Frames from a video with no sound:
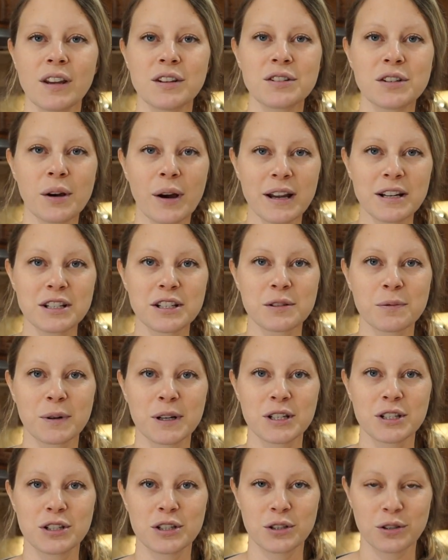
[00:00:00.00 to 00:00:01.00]
So I just
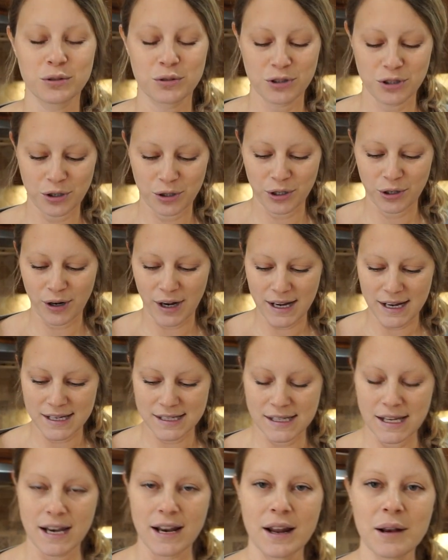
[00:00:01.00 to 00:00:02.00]
wanted to show you
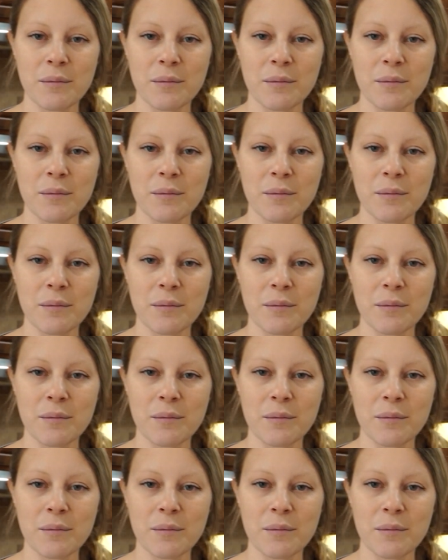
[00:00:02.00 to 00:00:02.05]
guys an